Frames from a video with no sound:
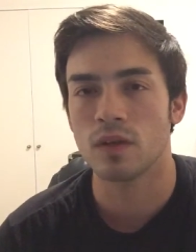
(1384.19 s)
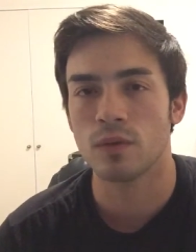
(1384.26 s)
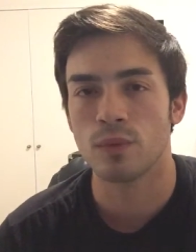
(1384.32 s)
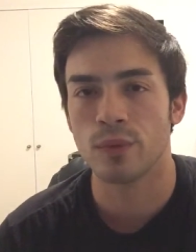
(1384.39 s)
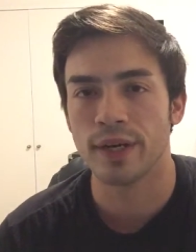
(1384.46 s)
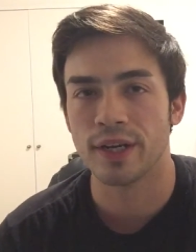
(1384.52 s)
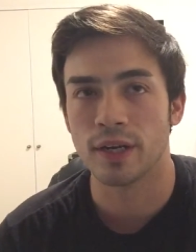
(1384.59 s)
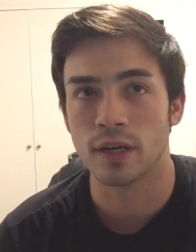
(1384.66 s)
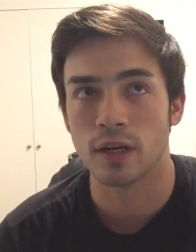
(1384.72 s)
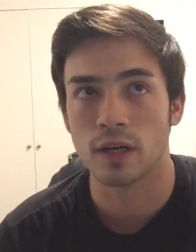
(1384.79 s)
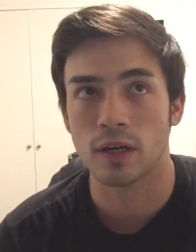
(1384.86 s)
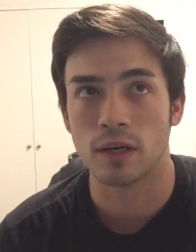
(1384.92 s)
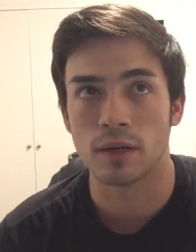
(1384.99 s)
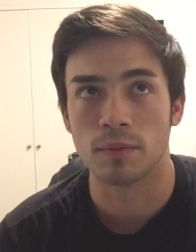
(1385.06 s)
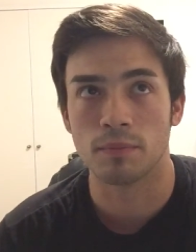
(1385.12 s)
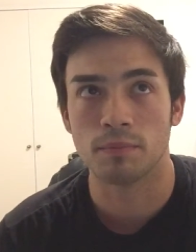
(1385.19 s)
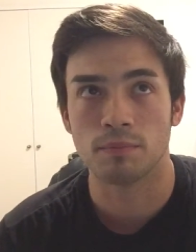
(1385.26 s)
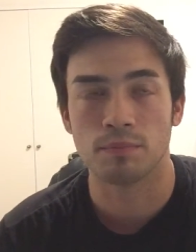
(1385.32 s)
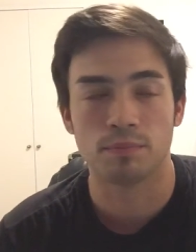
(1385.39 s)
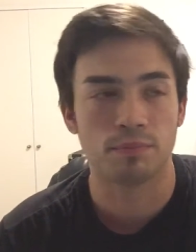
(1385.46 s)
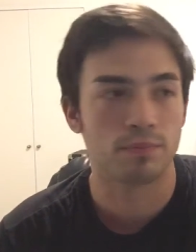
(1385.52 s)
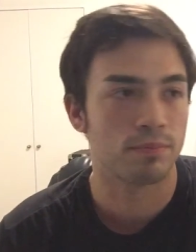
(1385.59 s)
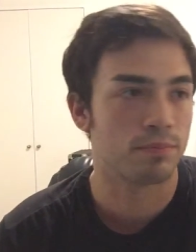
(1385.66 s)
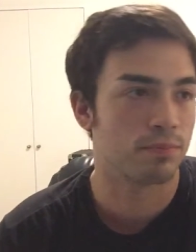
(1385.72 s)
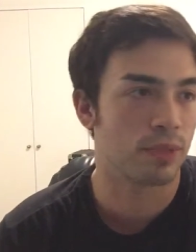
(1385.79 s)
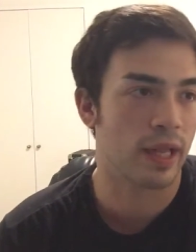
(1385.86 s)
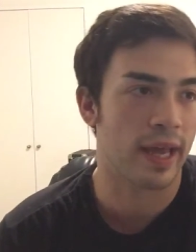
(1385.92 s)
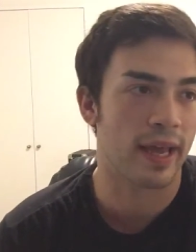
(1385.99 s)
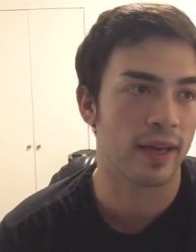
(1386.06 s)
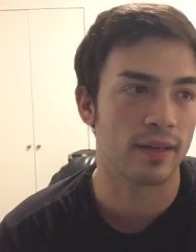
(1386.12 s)
When you're
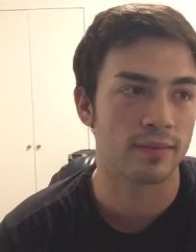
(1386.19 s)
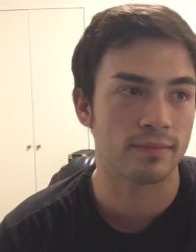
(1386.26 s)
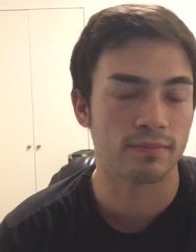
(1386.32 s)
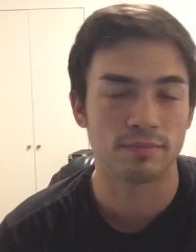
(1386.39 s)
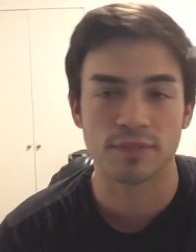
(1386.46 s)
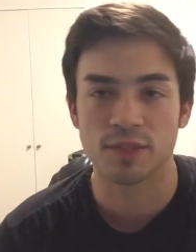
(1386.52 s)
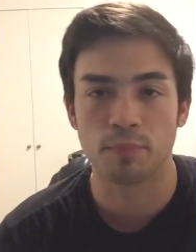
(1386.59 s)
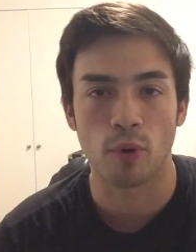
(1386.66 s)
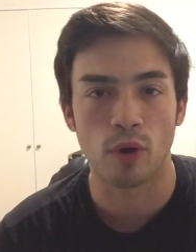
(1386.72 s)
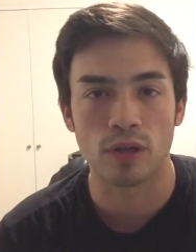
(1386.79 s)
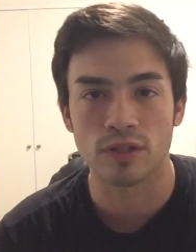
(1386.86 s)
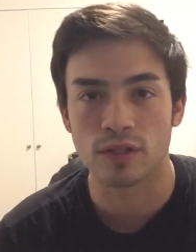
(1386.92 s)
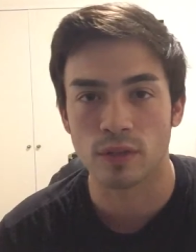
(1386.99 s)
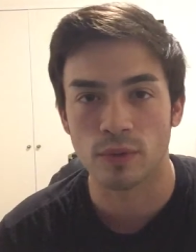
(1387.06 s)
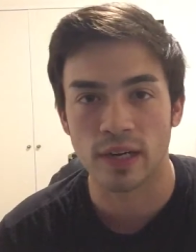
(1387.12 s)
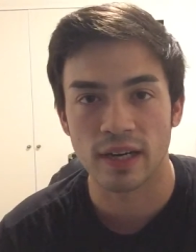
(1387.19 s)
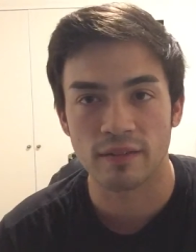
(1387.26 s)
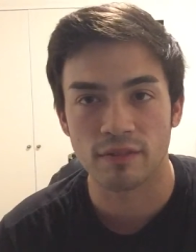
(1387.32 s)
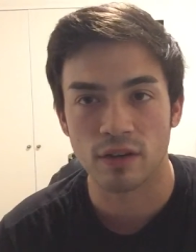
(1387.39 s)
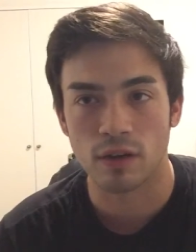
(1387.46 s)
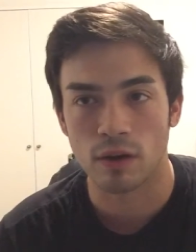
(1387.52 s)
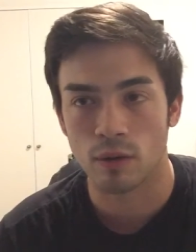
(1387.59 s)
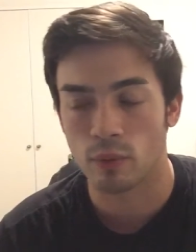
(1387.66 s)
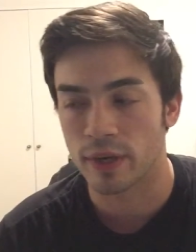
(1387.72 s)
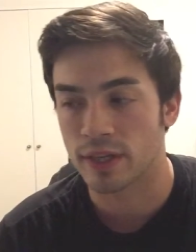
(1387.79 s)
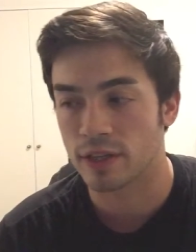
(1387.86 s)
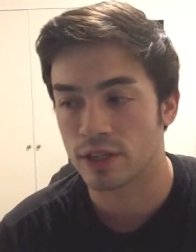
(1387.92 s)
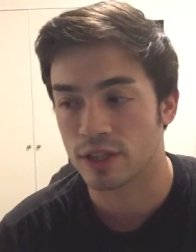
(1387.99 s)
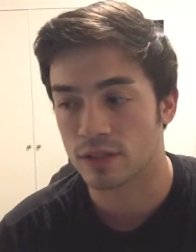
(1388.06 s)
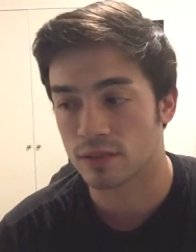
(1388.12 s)
playing sports or whatever, or when
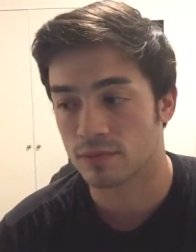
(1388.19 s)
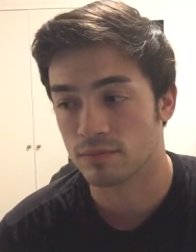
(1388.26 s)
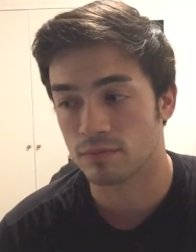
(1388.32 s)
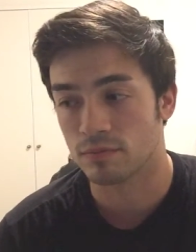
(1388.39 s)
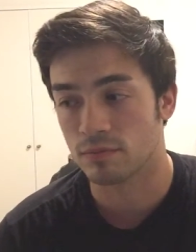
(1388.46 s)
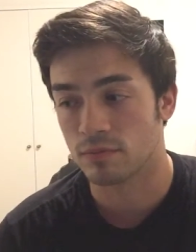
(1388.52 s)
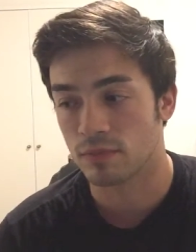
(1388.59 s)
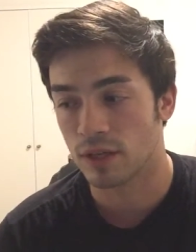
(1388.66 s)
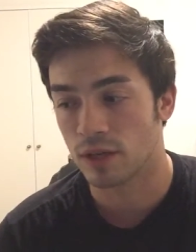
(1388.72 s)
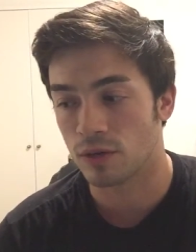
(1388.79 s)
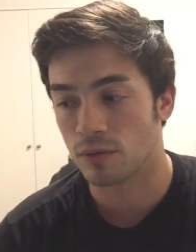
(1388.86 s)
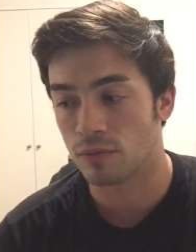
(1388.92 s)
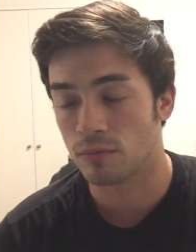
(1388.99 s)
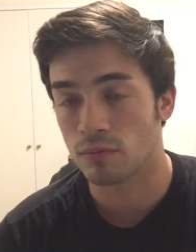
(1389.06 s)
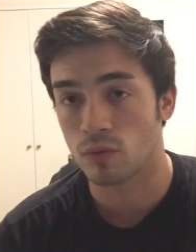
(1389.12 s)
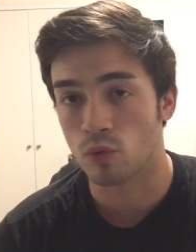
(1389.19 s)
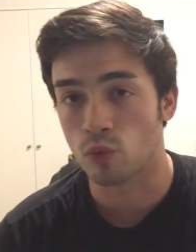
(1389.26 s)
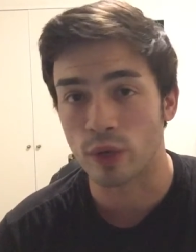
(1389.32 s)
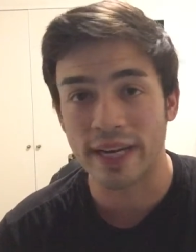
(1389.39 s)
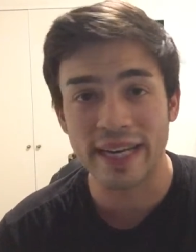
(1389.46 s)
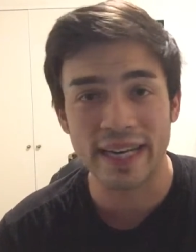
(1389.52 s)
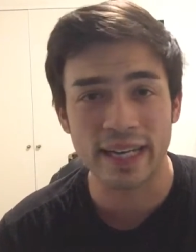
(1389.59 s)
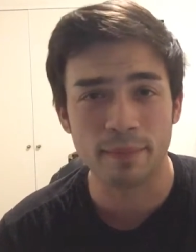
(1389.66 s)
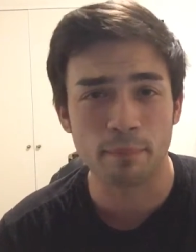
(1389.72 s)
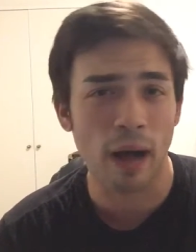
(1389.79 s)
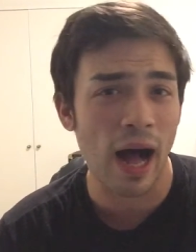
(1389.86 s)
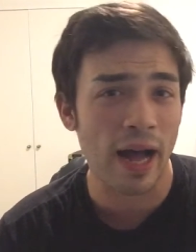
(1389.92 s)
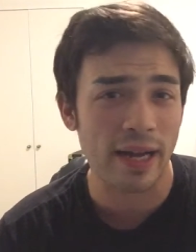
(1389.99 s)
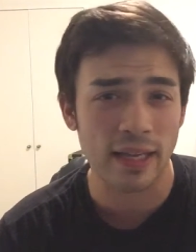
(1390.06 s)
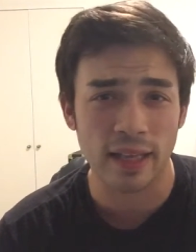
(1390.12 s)
you're just, you know, reading
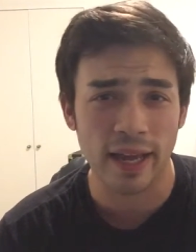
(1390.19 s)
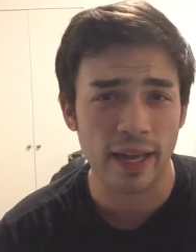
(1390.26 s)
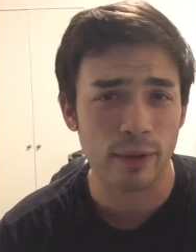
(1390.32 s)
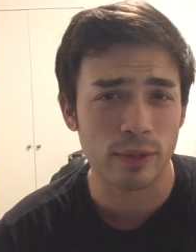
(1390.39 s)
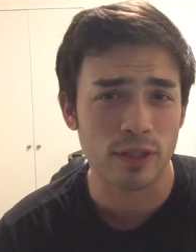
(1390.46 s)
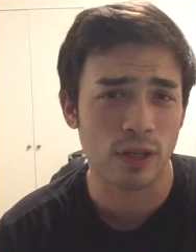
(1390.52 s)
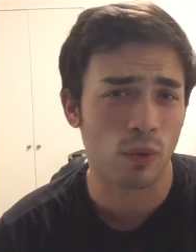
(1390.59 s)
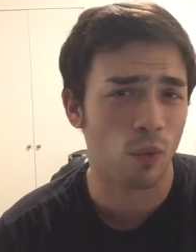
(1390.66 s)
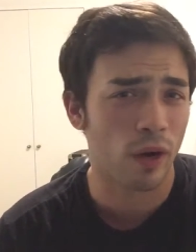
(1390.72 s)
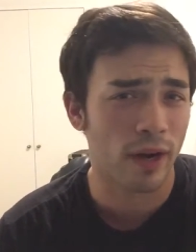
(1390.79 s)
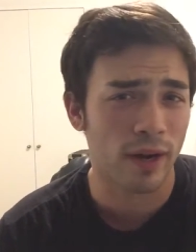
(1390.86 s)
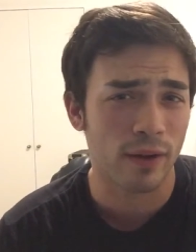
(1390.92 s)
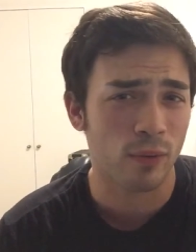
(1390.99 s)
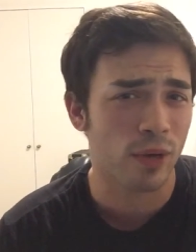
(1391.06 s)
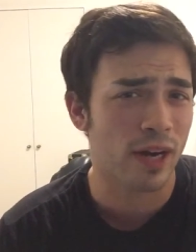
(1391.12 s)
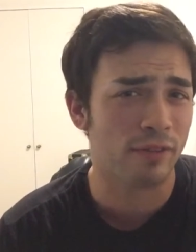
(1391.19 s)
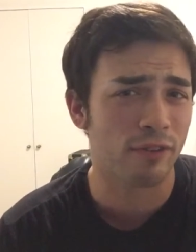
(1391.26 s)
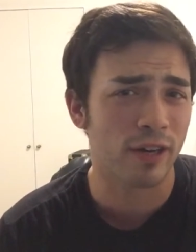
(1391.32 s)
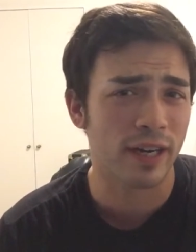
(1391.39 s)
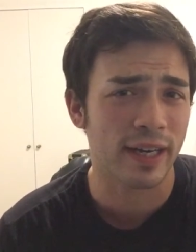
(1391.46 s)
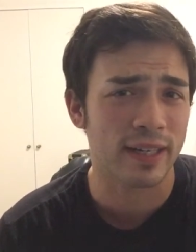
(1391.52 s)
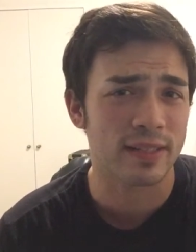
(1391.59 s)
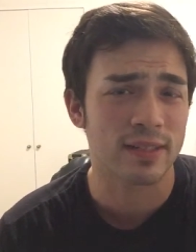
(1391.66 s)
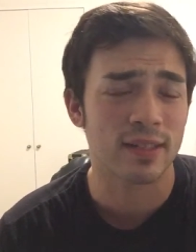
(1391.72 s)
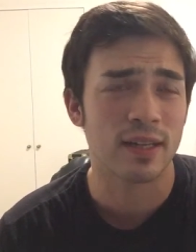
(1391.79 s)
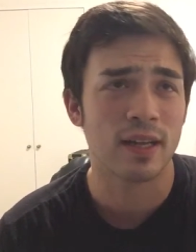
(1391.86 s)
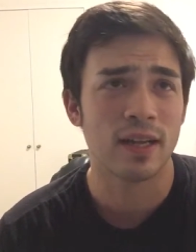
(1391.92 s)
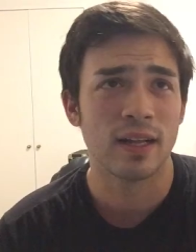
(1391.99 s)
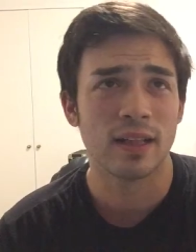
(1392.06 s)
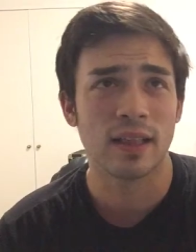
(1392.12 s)
body language or what whatever it is,
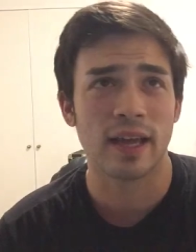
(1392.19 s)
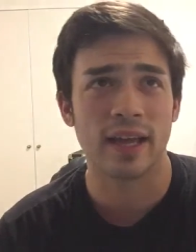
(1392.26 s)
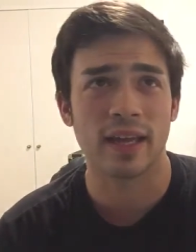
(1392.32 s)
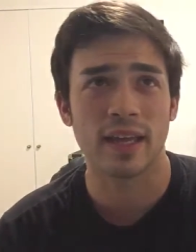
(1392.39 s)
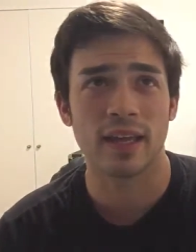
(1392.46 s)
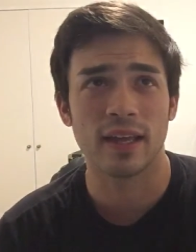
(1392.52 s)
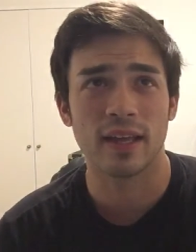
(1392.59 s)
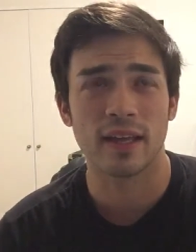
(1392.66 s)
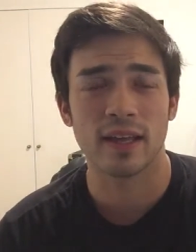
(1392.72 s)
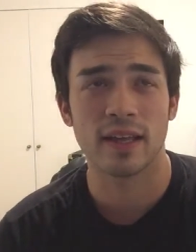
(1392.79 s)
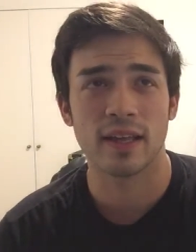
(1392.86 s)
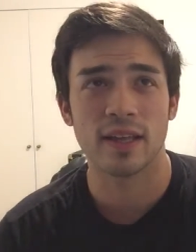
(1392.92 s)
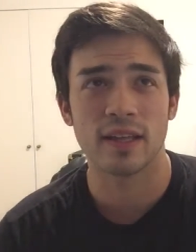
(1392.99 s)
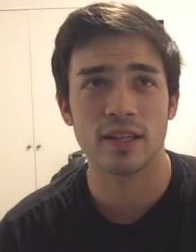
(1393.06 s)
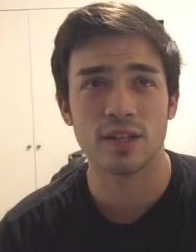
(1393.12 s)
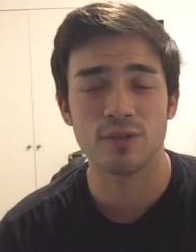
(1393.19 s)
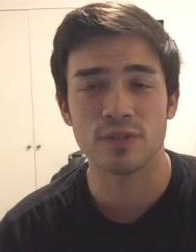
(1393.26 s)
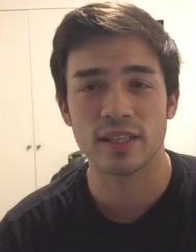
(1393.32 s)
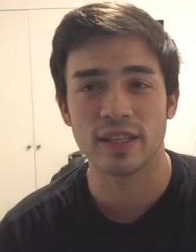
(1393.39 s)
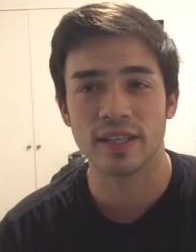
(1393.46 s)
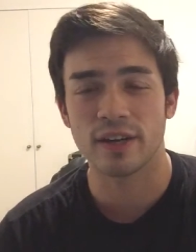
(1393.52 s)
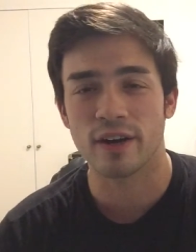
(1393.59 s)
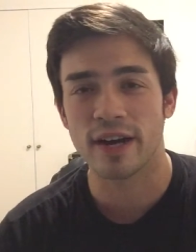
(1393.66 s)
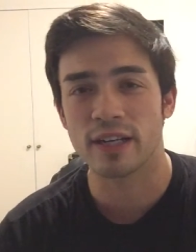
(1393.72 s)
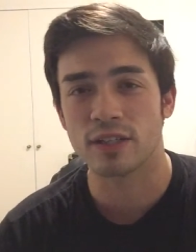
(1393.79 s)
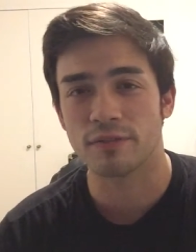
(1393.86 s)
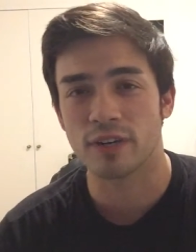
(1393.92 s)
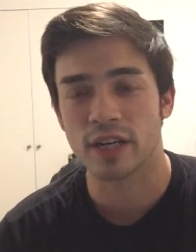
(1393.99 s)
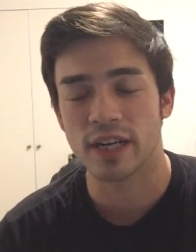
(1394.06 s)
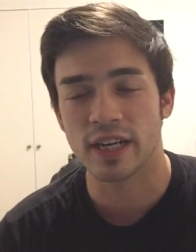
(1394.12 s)
like using your
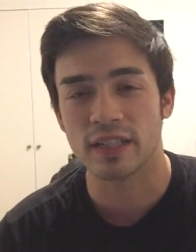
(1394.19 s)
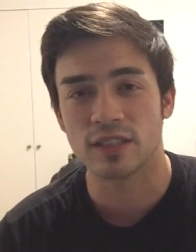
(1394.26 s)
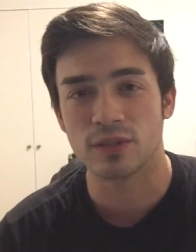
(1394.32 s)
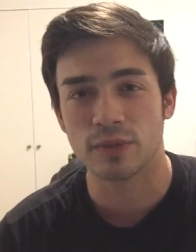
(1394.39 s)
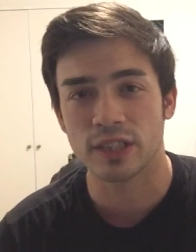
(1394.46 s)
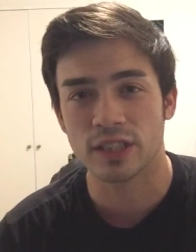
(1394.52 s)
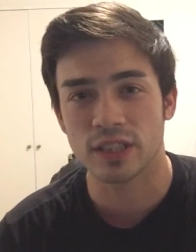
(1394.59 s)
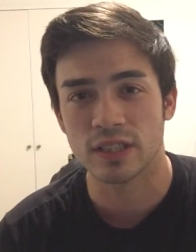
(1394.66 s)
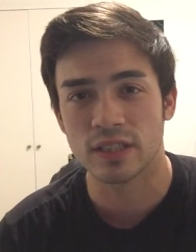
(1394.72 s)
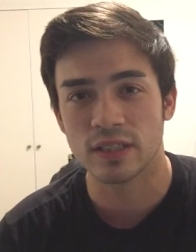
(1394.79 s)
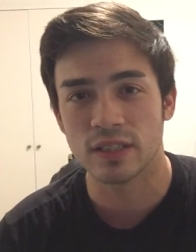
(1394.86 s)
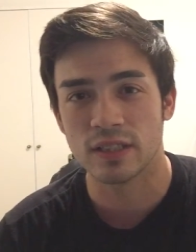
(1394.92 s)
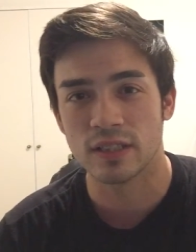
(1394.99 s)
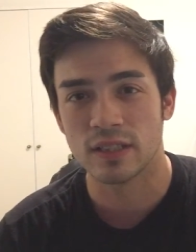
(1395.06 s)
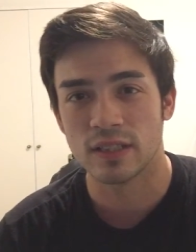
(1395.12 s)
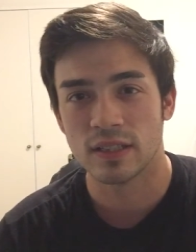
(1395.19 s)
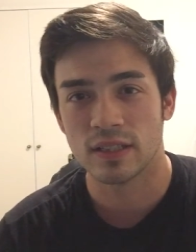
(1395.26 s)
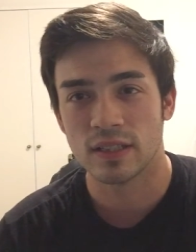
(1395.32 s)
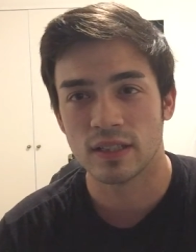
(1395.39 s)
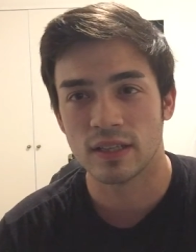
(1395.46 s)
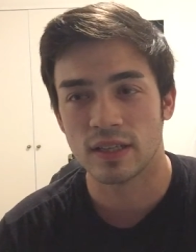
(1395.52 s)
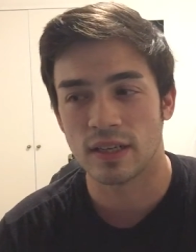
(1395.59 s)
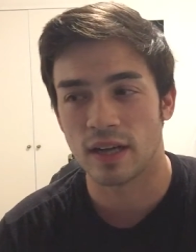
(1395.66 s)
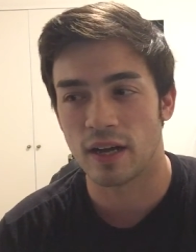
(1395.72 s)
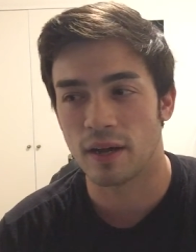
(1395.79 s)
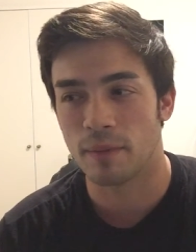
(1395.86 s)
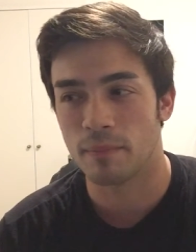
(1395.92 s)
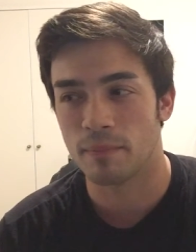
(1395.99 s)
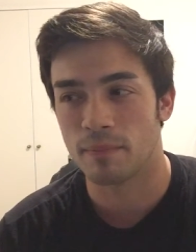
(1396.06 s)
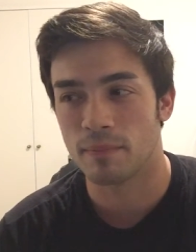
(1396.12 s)
introverted intuition
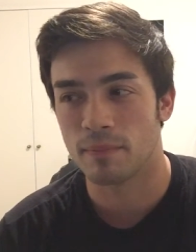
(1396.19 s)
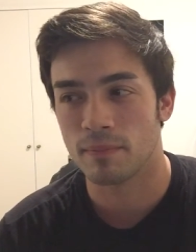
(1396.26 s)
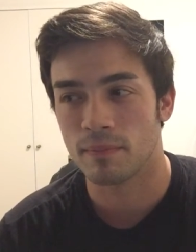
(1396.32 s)
um,